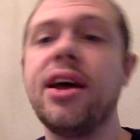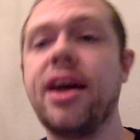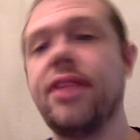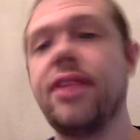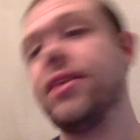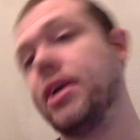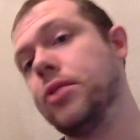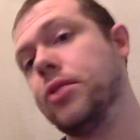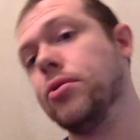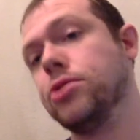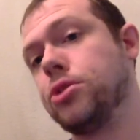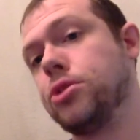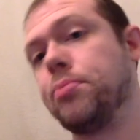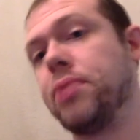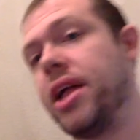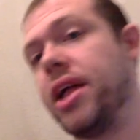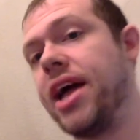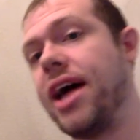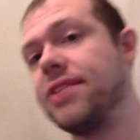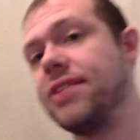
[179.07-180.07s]
and the heroes to
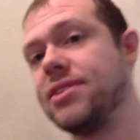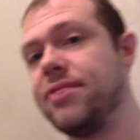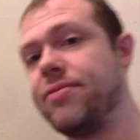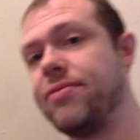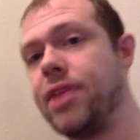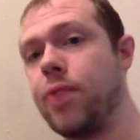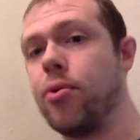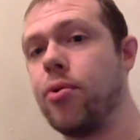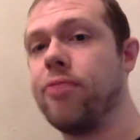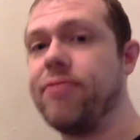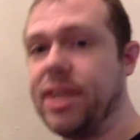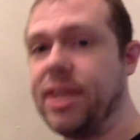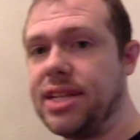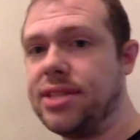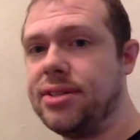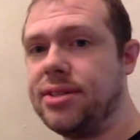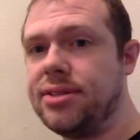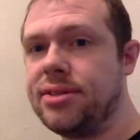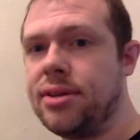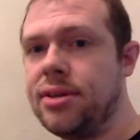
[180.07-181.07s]
play as if they were
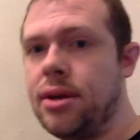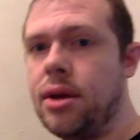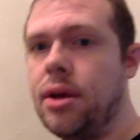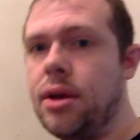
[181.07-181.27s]
villains.